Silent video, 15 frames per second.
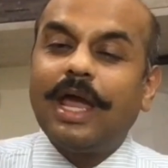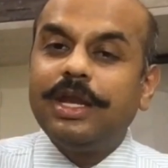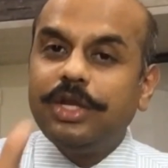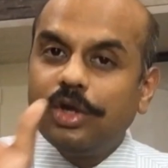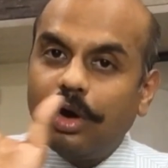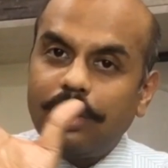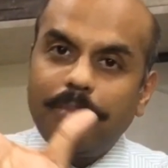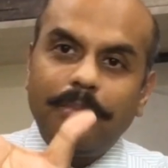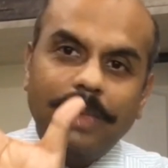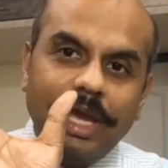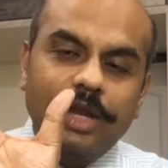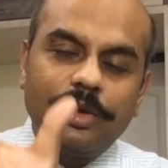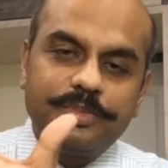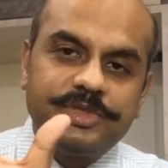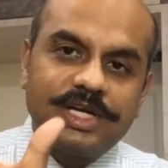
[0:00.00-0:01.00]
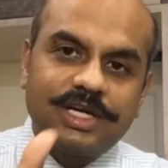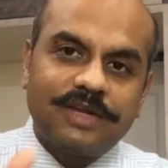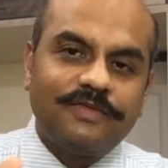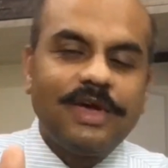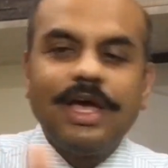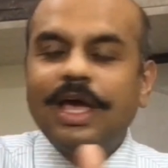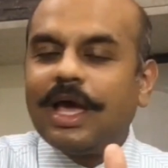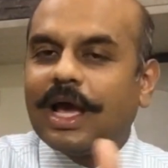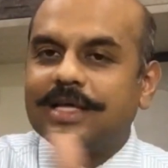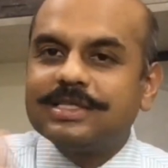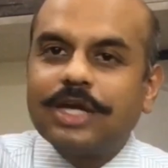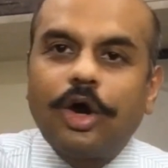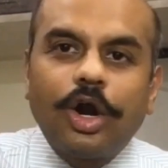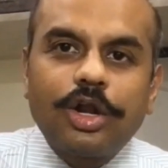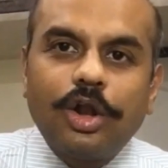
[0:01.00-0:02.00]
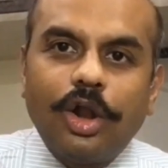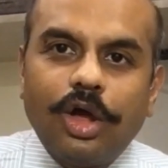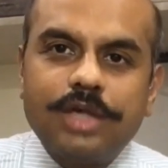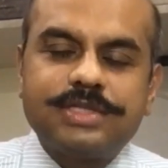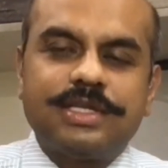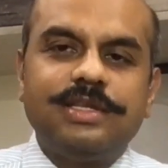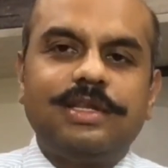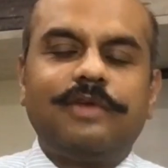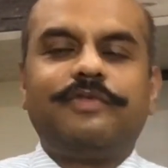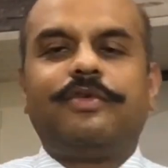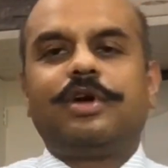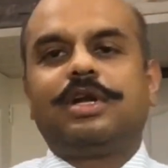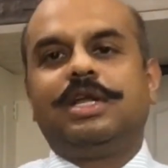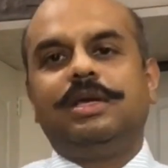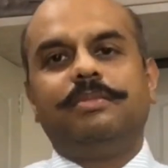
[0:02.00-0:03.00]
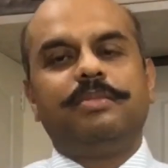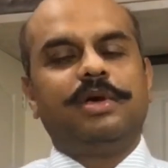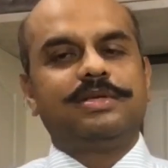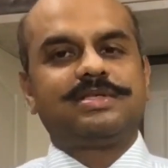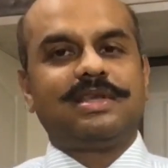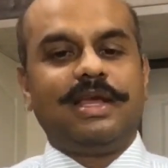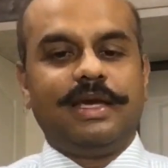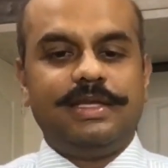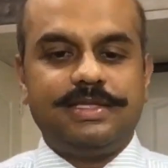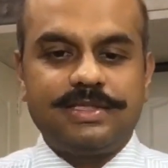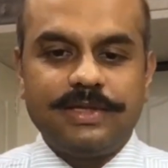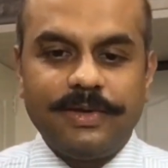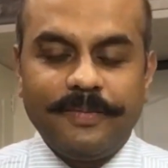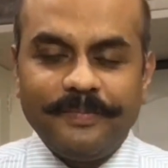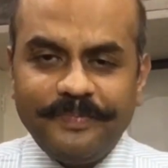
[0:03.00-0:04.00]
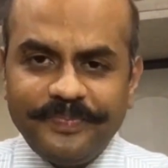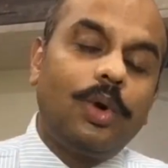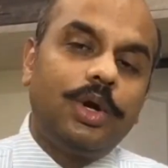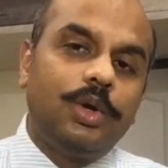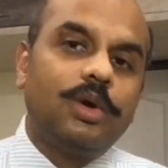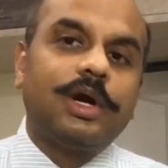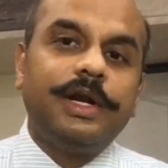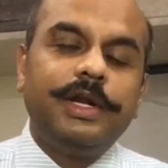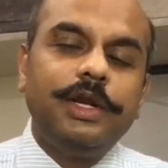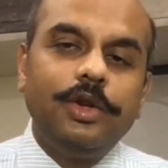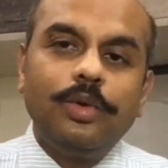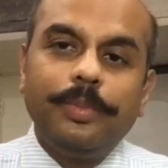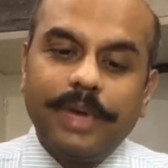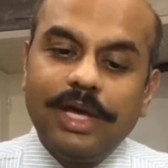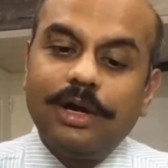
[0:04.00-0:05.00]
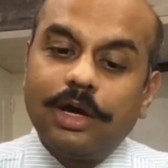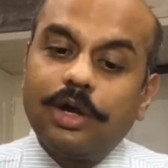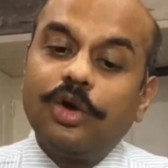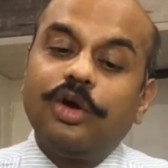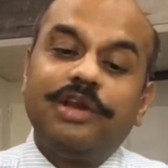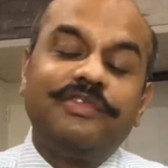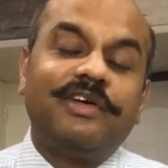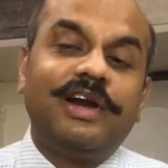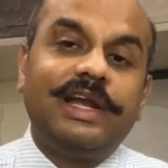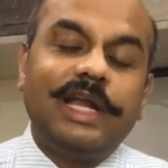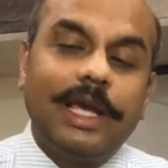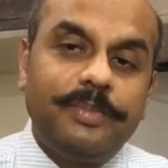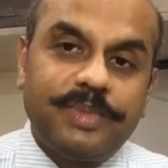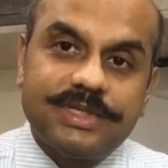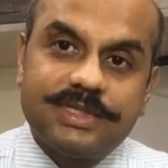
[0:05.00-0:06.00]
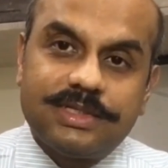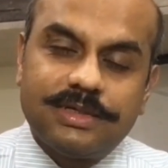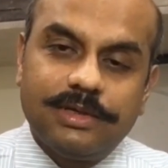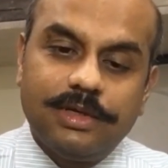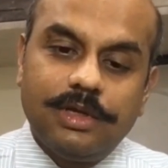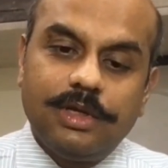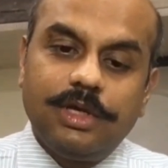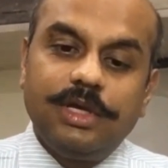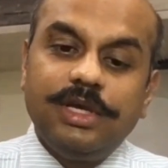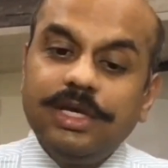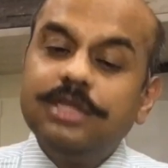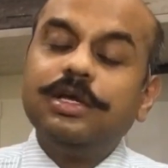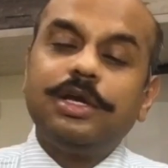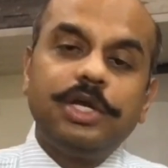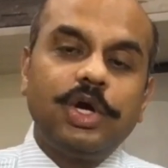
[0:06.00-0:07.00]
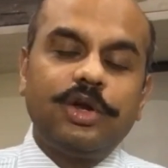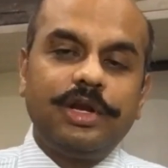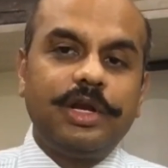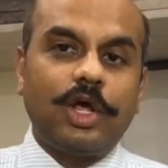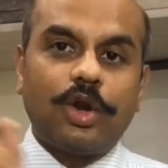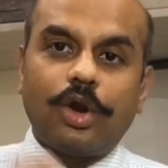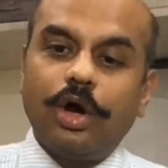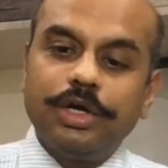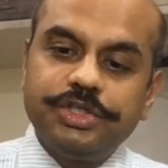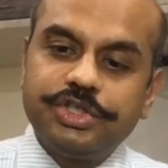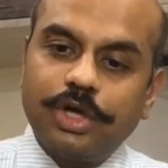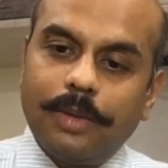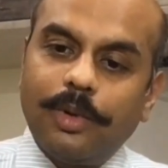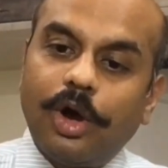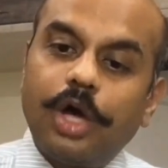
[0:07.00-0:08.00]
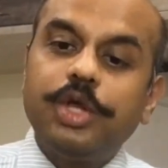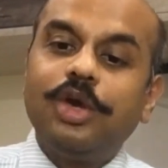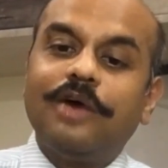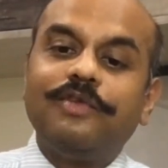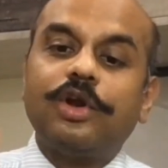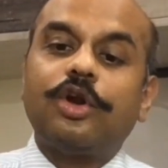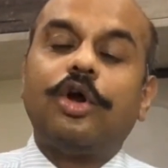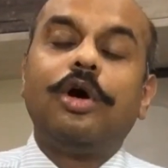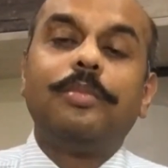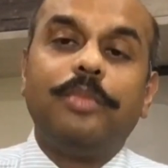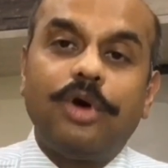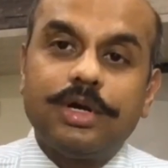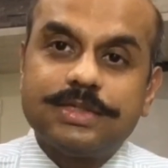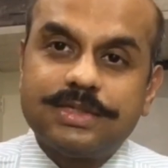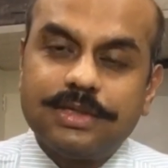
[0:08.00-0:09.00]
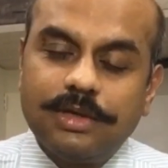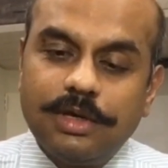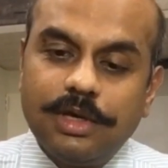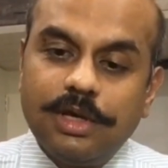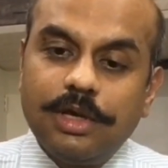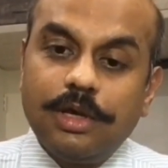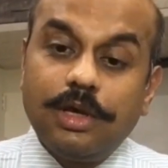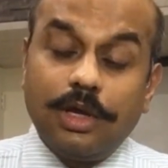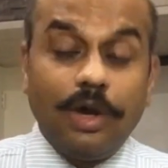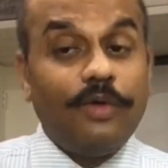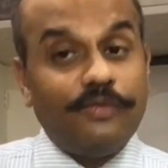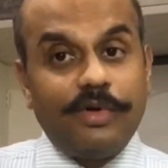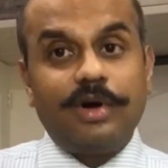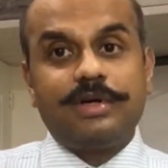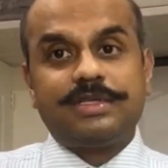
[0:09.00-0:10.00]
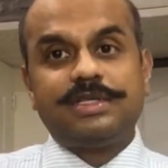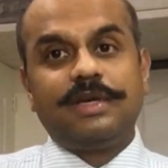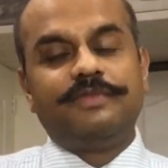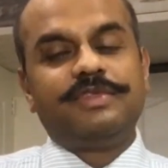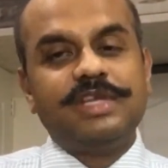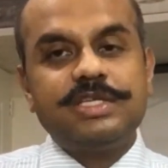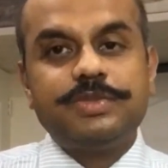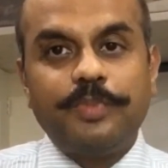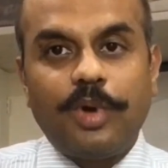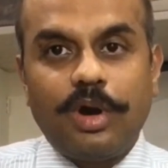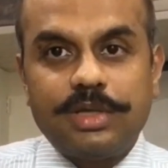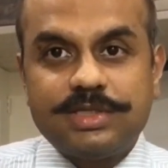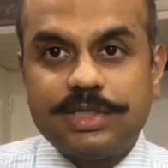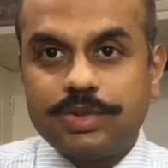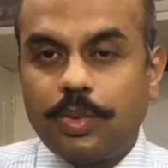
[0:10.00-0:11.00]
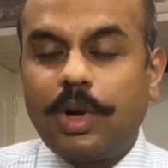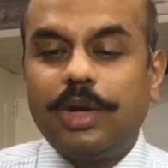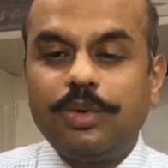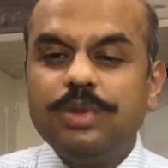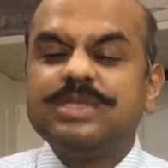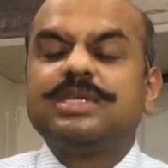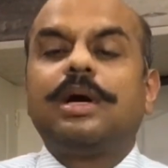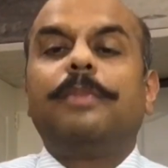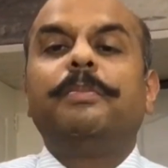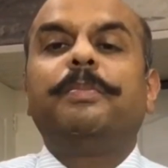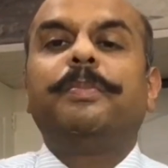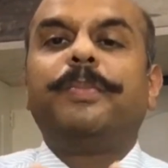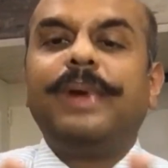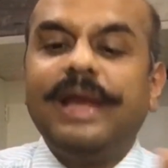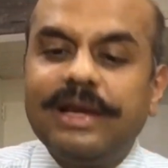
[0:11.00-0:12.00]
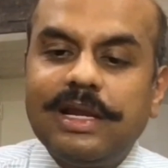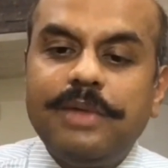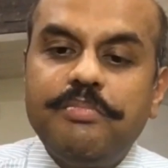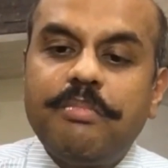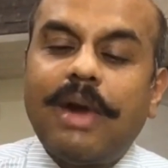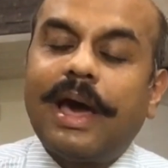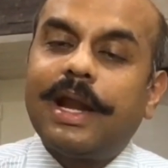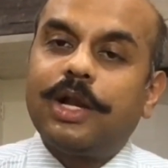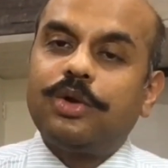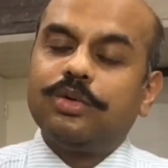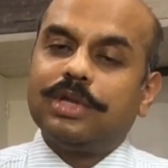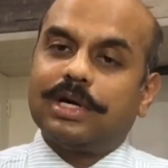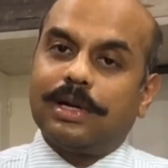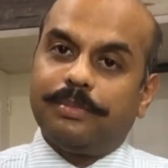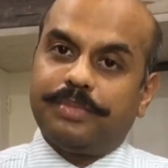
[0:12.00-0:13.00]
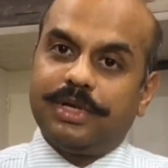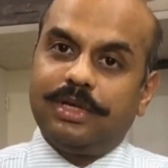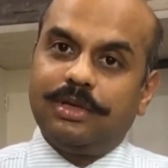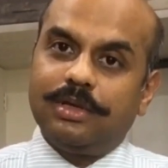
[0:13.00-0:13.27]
your main objective has got lost in that 40 slides. You want to continue being a glorified typist. Either you're in a wrong job or you have a wrong boss. Worse, if this boss is one who's completely married to the company,